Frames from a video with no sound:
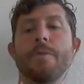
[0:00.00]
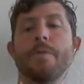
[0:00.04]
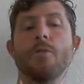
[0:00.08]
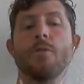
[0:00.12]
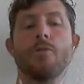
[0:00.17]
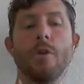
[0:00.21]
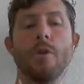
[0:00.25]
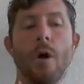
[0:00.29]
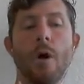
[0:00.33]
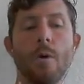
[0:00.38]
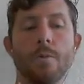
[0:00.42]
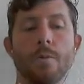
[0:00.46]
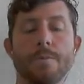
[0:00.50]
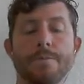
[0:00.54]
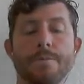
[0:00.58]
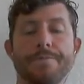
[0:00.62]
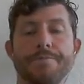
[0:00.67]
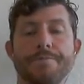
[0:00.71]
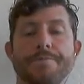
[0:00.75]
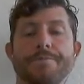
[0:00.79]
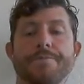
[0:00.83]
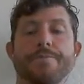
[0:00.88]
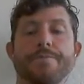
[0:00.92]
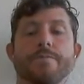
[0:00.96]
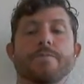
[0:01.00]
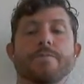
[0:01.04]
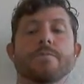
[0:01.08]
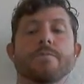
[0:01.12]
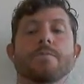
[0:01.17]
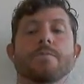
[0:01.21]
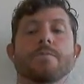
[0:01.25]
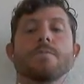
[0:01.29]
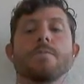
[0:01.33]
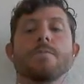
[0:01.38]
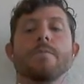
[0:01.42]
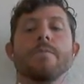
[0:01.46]
So
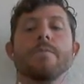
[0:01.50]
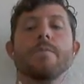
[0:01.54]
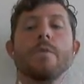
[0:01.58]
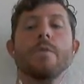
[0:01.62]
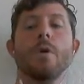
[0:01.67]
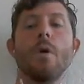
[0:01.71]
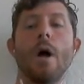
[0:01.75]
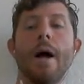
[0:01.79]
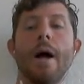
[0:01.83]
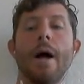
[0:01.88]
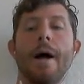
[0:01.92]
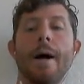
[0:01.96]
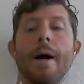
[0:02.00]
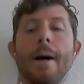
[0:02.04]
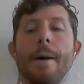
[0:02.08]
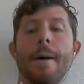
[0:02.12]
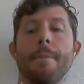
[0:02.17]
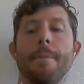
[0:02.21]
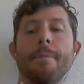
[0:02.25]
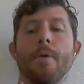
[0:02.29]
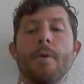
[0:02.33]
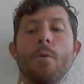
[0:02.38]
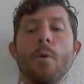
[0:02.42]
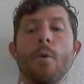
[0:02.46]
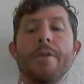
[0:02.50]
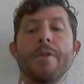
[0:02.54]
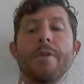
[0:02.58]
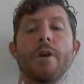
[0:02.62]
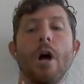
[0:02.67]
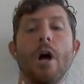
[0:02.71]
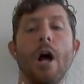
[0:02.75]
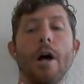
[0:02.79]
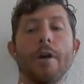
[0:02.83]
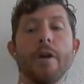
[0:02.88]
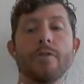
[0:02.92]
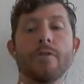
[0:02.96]
with
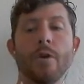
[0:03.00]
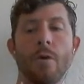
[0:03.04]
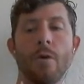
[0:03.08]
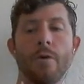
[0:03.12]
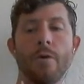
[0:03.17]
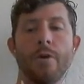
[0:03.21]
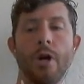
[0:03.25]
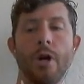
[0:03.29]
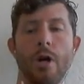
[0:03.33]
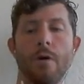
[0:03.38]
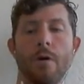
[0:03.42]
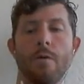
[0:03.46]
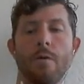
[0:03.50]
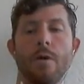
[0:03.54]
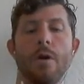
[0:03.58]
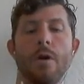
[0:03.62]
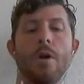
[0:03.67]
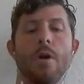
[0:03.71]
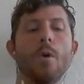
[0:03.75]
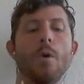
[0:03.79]
Costco, though,